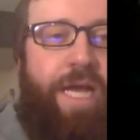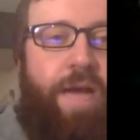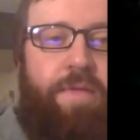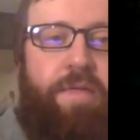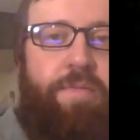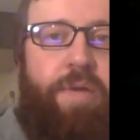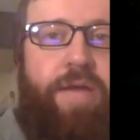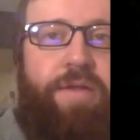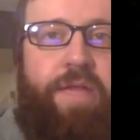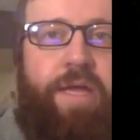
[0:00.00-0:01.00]
got me to buy
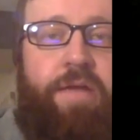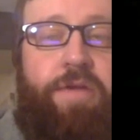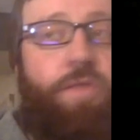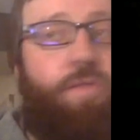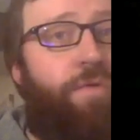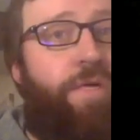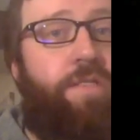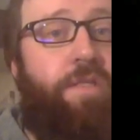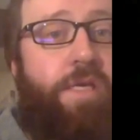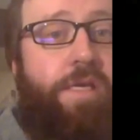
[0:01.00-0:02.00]
in on that. Another one
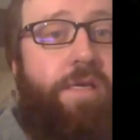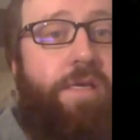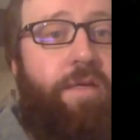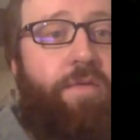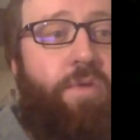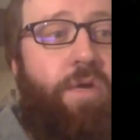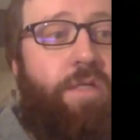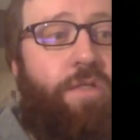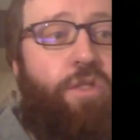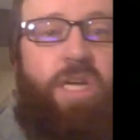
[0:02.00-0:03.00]
recently
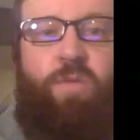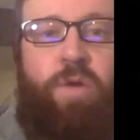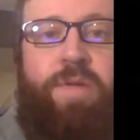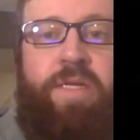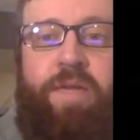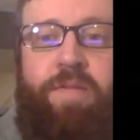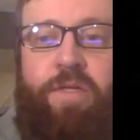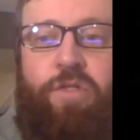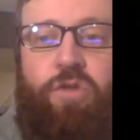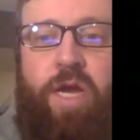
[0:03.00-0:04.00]
was Jeff Woodman getting me
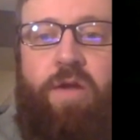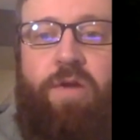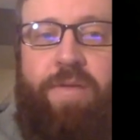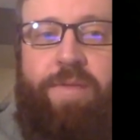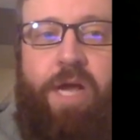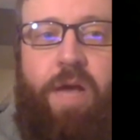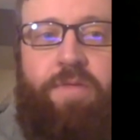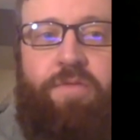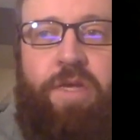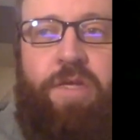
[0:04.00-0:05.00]
to try out a game like
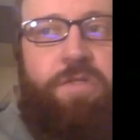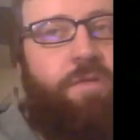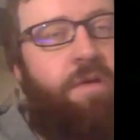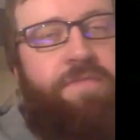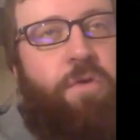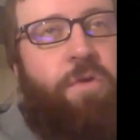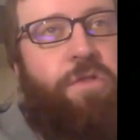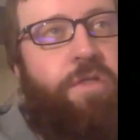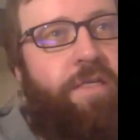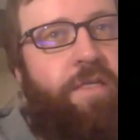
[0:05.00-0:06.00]
Observation.
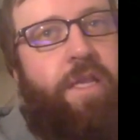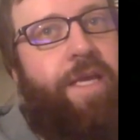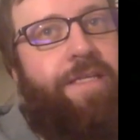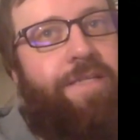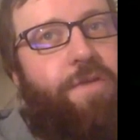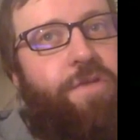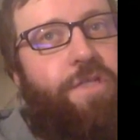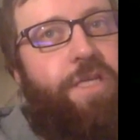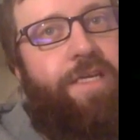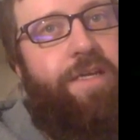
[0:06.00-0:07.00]
Unfortunately, didn't like it as much
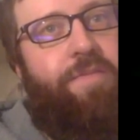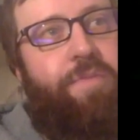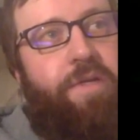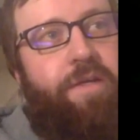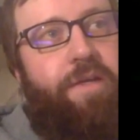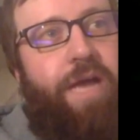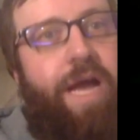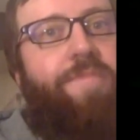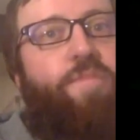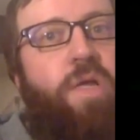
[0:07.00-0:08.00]
as he did, but
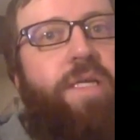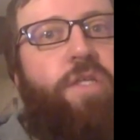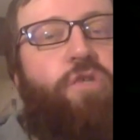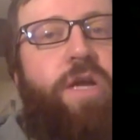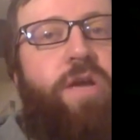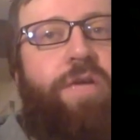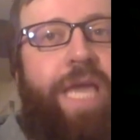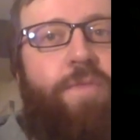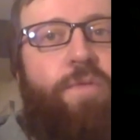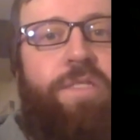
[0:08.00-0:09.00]
I'm willing to try out
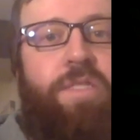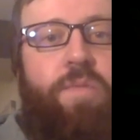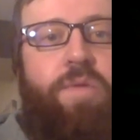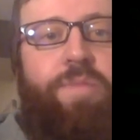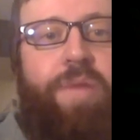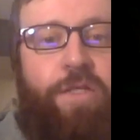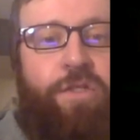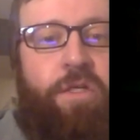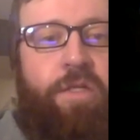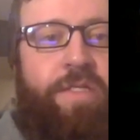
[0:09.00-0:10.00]
games when someone
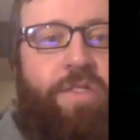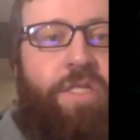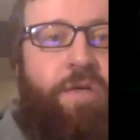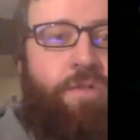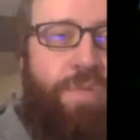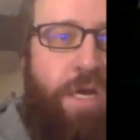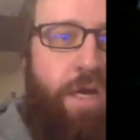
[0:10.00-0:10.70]
passionately sells me